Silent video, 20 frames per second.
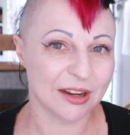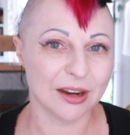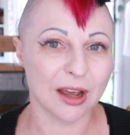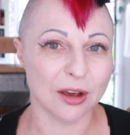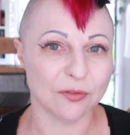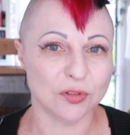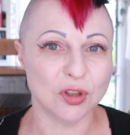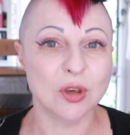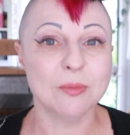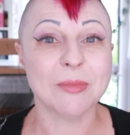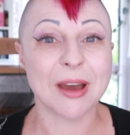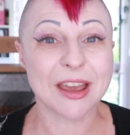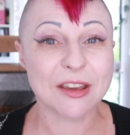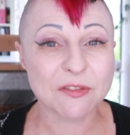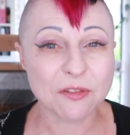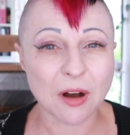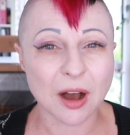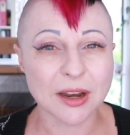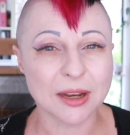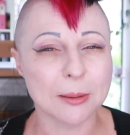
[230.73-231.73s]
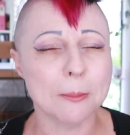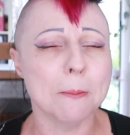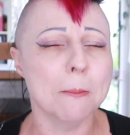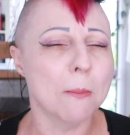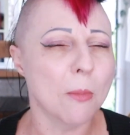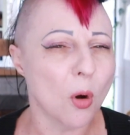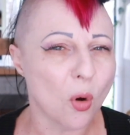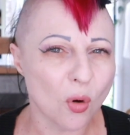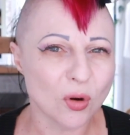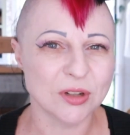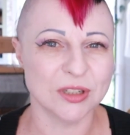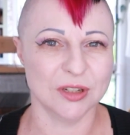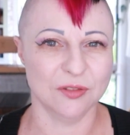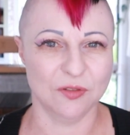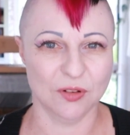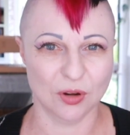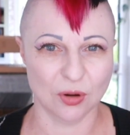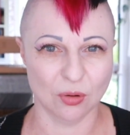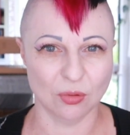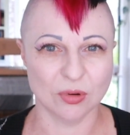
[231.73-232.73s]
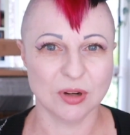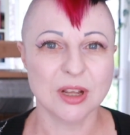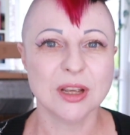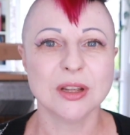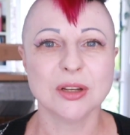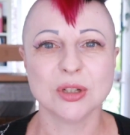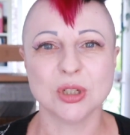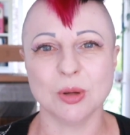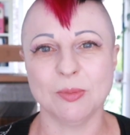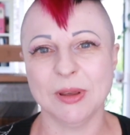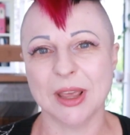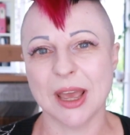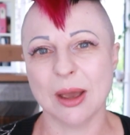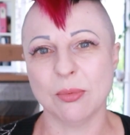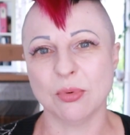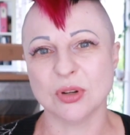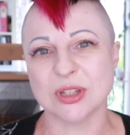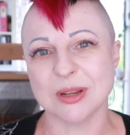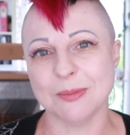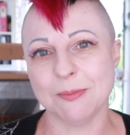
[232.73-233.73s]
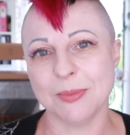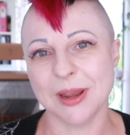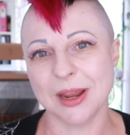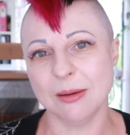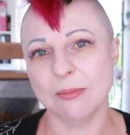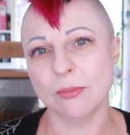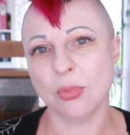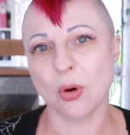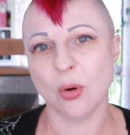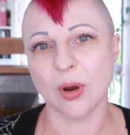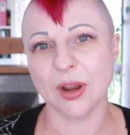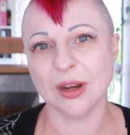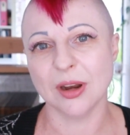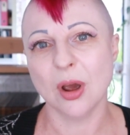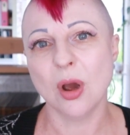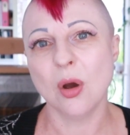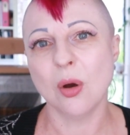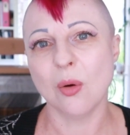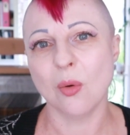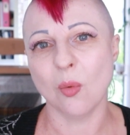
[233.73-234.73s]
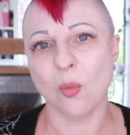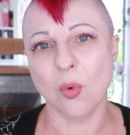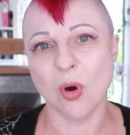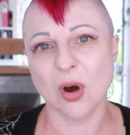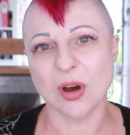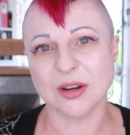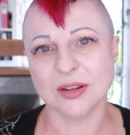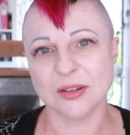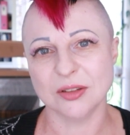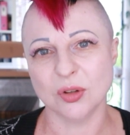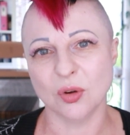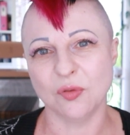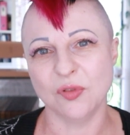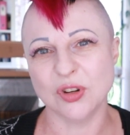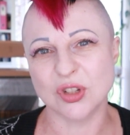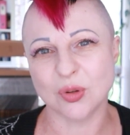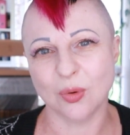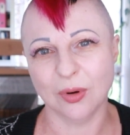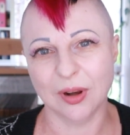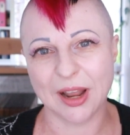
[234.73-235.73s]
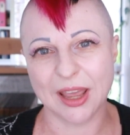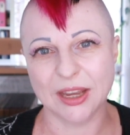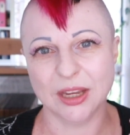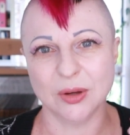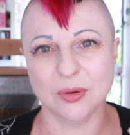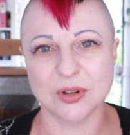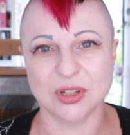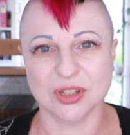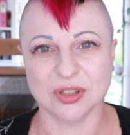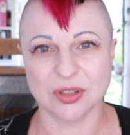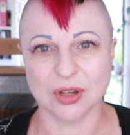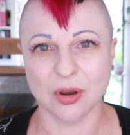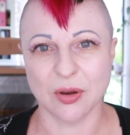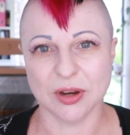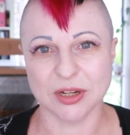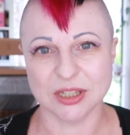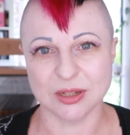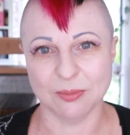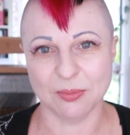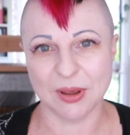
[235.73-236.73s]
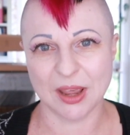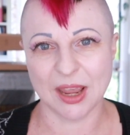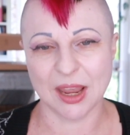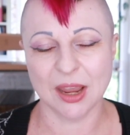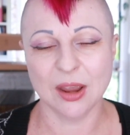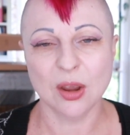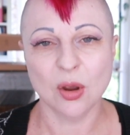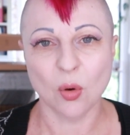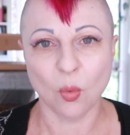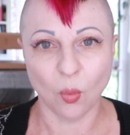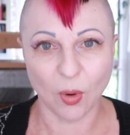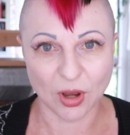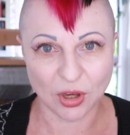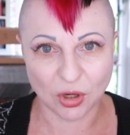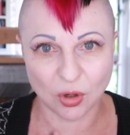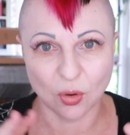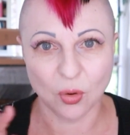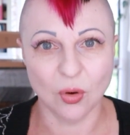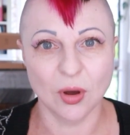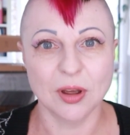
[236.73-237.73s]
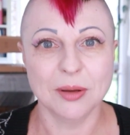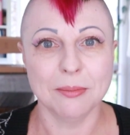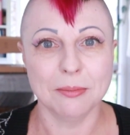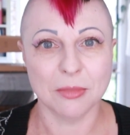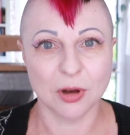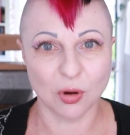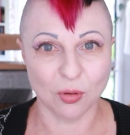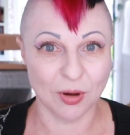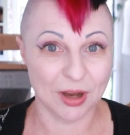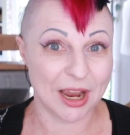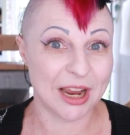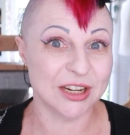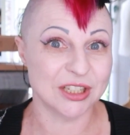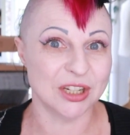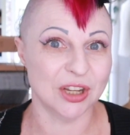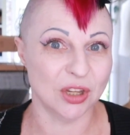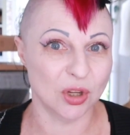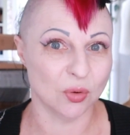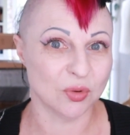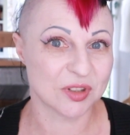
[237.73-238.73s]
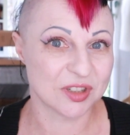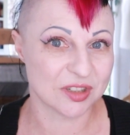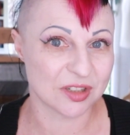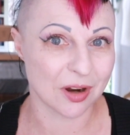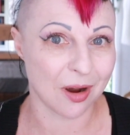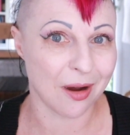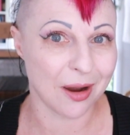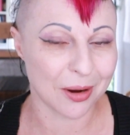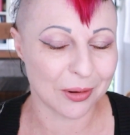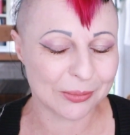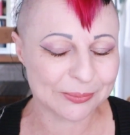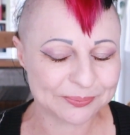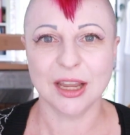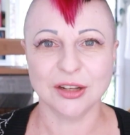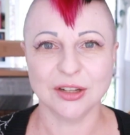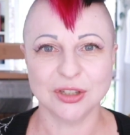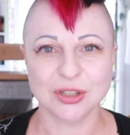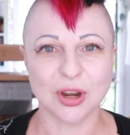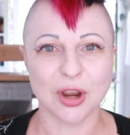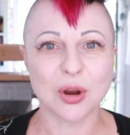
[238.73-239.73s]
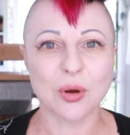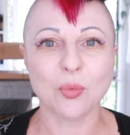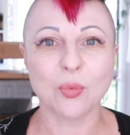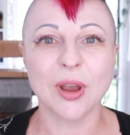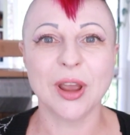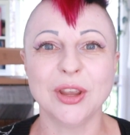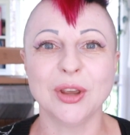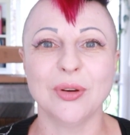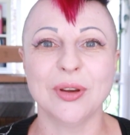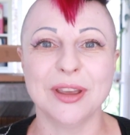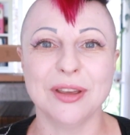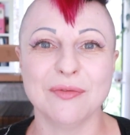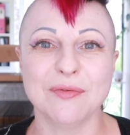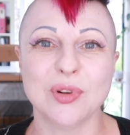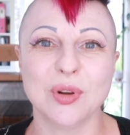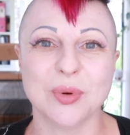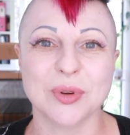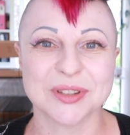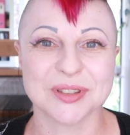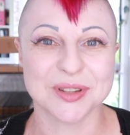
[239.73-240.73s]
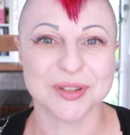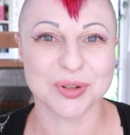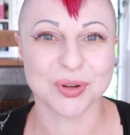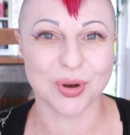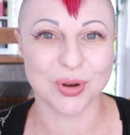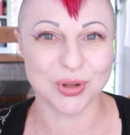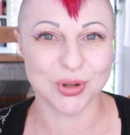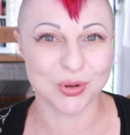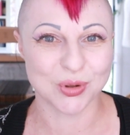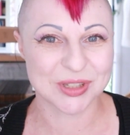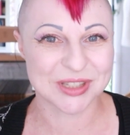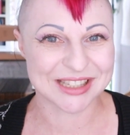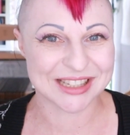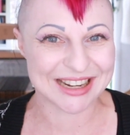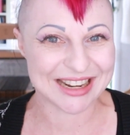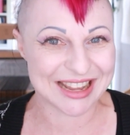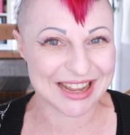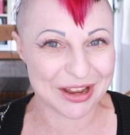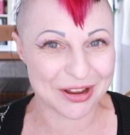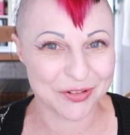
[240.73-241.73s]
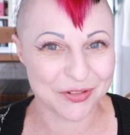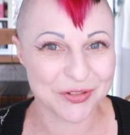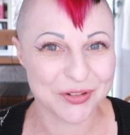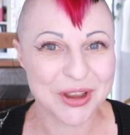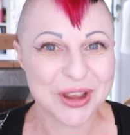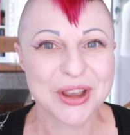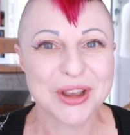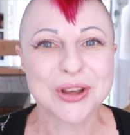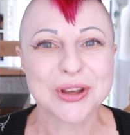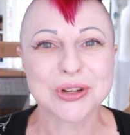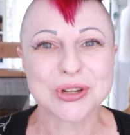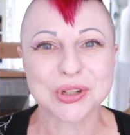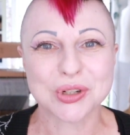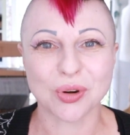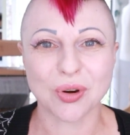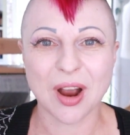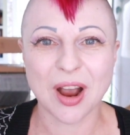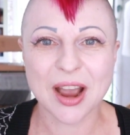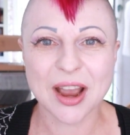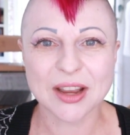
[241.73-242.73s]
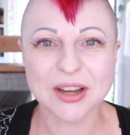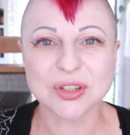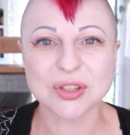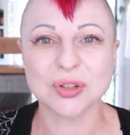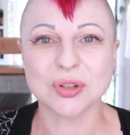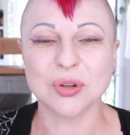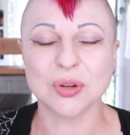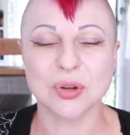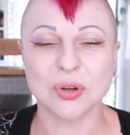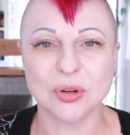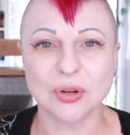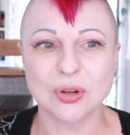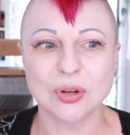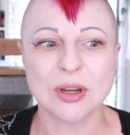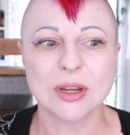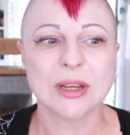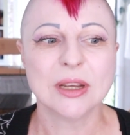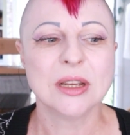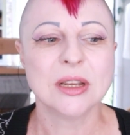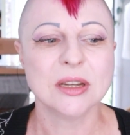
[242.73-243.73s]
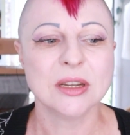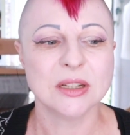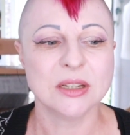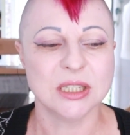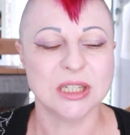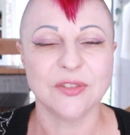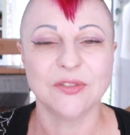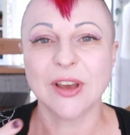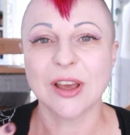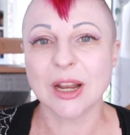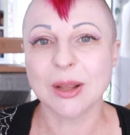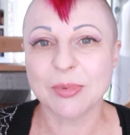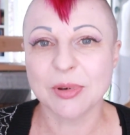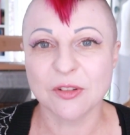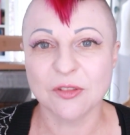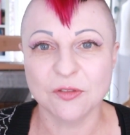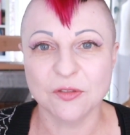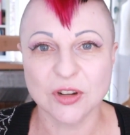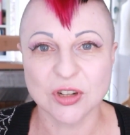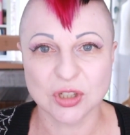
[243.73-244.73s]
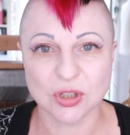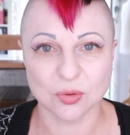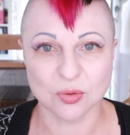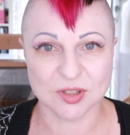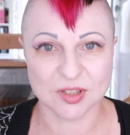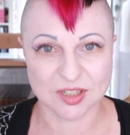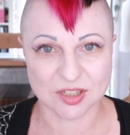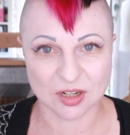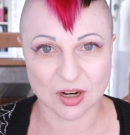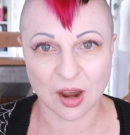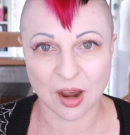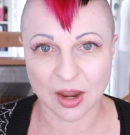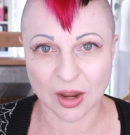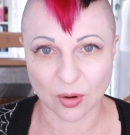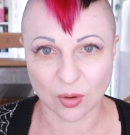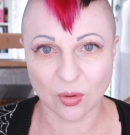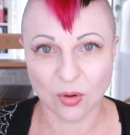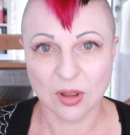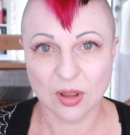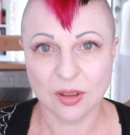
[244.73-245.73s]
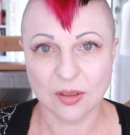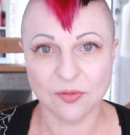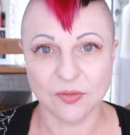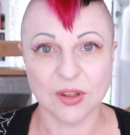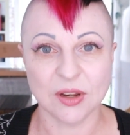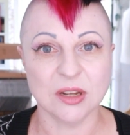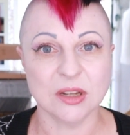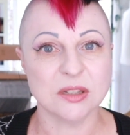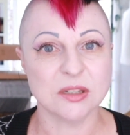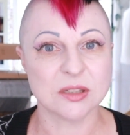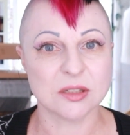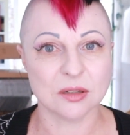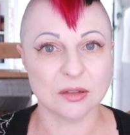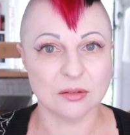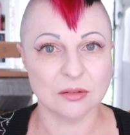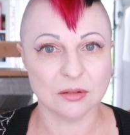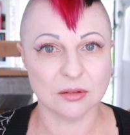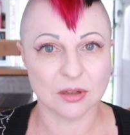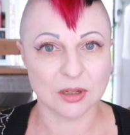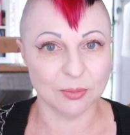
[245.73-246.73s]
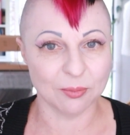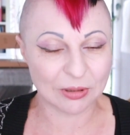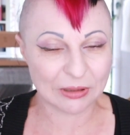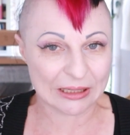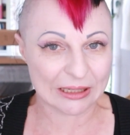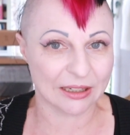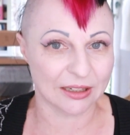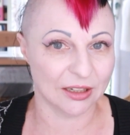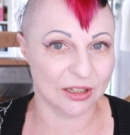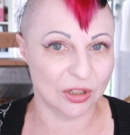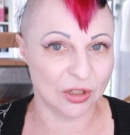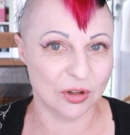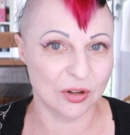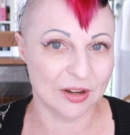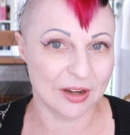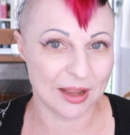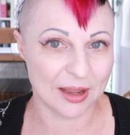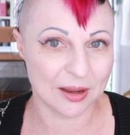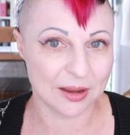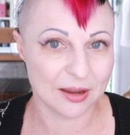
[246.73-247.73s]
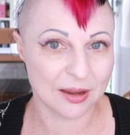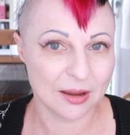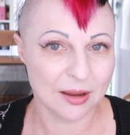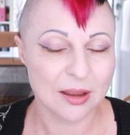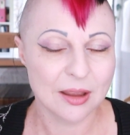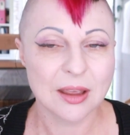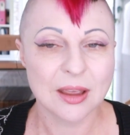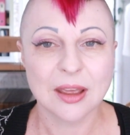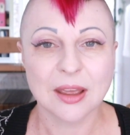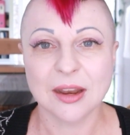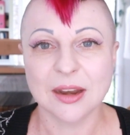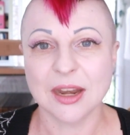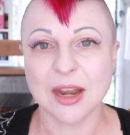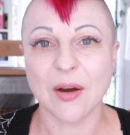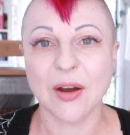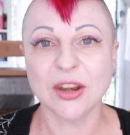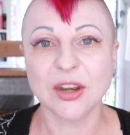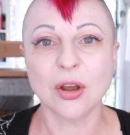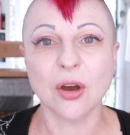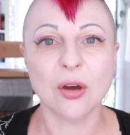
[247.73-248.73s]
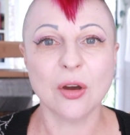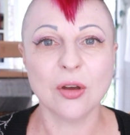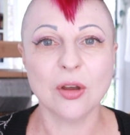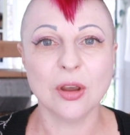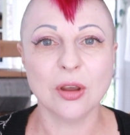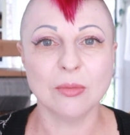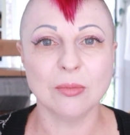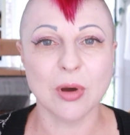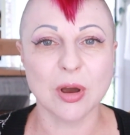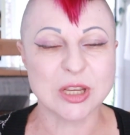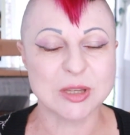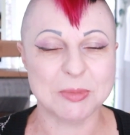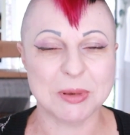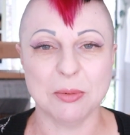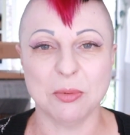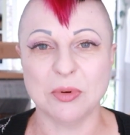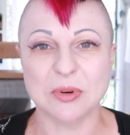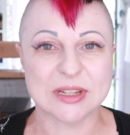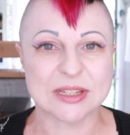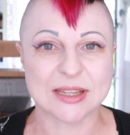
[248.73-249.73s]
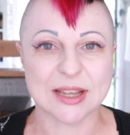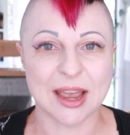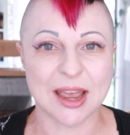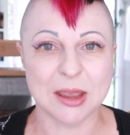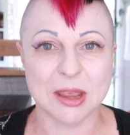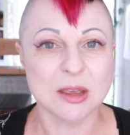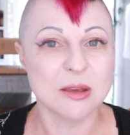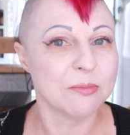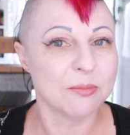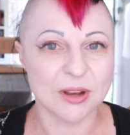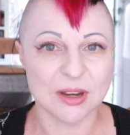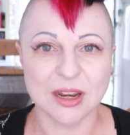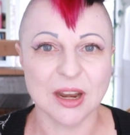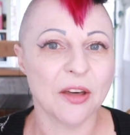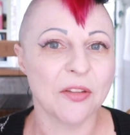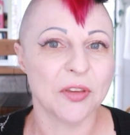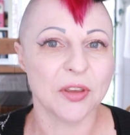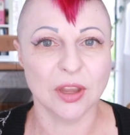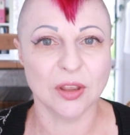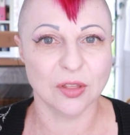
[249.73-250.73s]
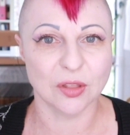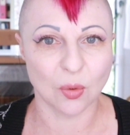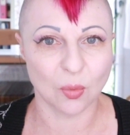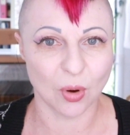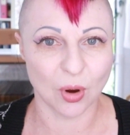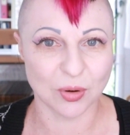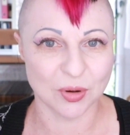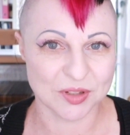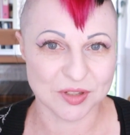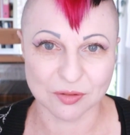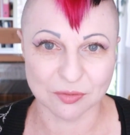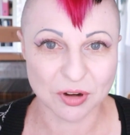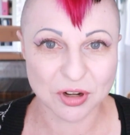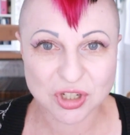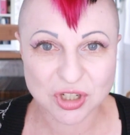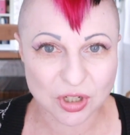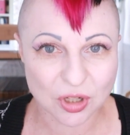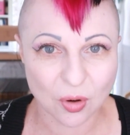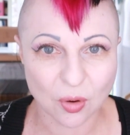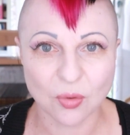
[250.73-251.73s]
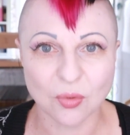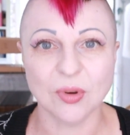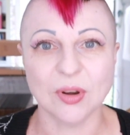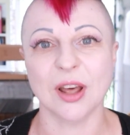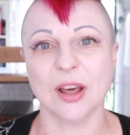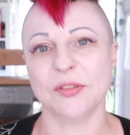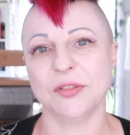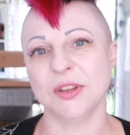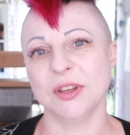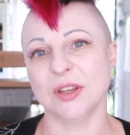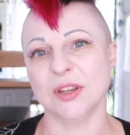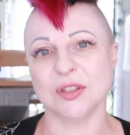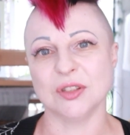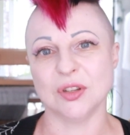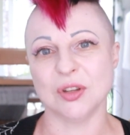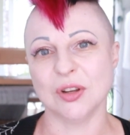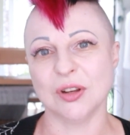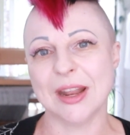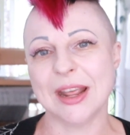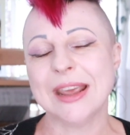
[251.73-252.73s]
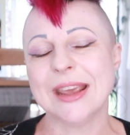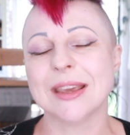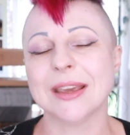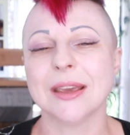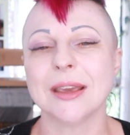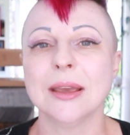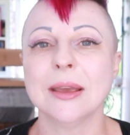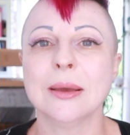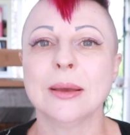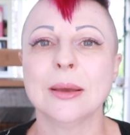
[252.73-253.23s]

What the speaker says: enough, you may find it more difficult to be able to pinpoint what your visual language is going to be when you're creating your style. Don't your influences on your sleeve. Try to develop a visual style that is completely unique. Now I know most people would say, but nothing in the world is original, nothing is unique.